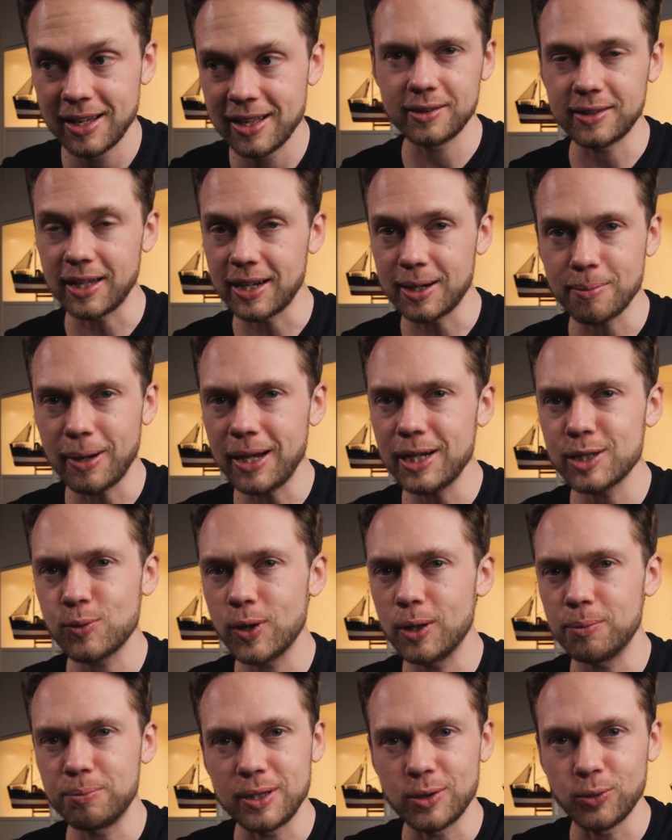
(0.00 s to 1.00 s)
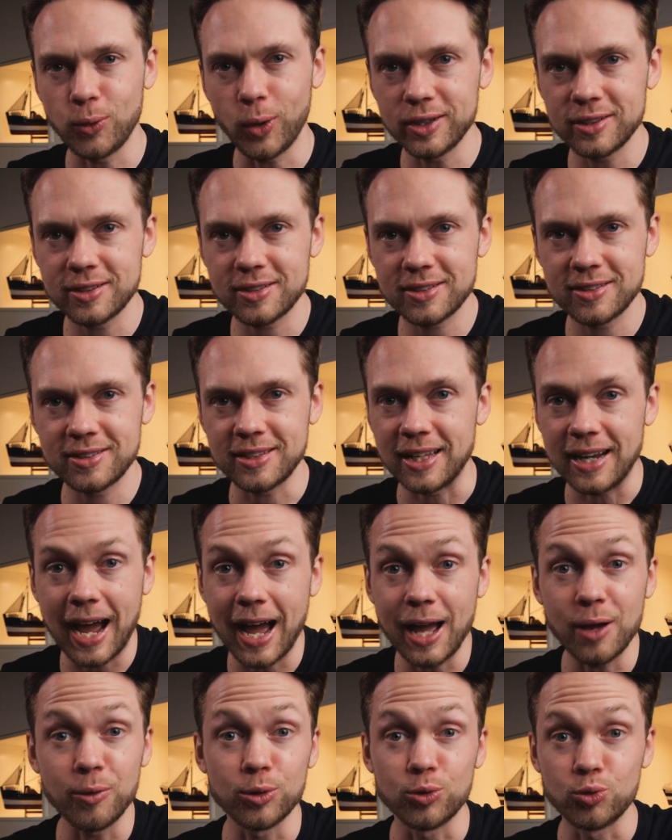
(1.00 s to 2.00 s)
then it might as well be the ones that
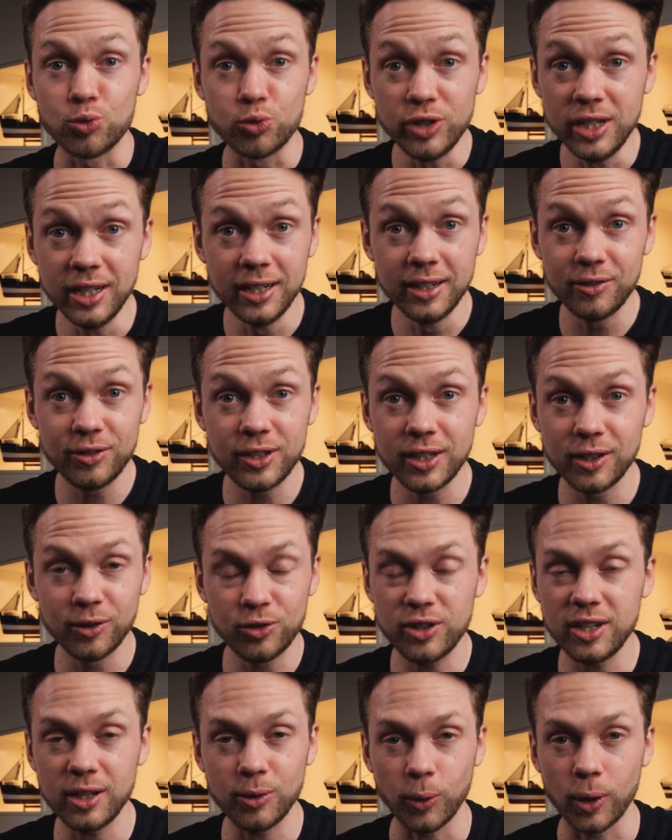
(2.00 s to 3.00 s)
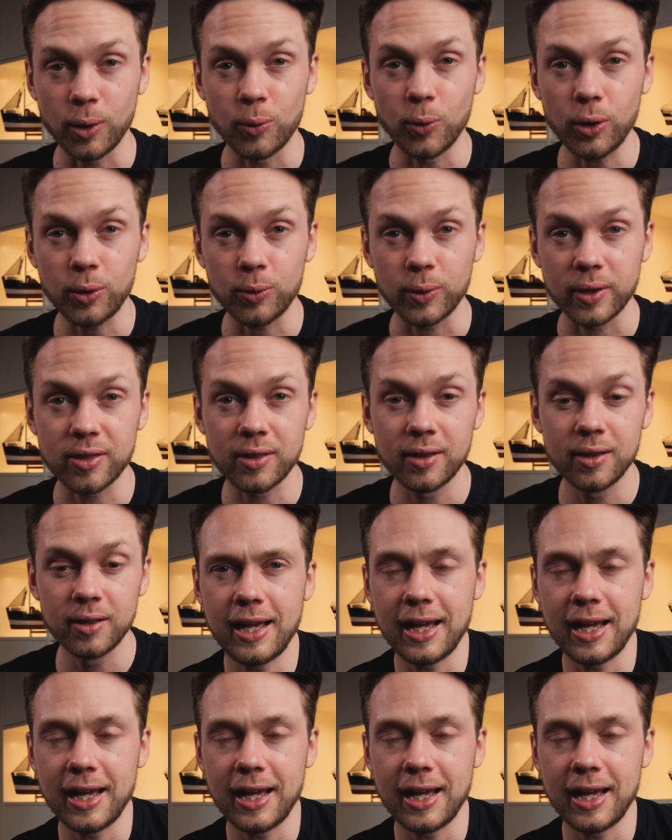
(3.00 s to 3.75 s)
I would really want to work with.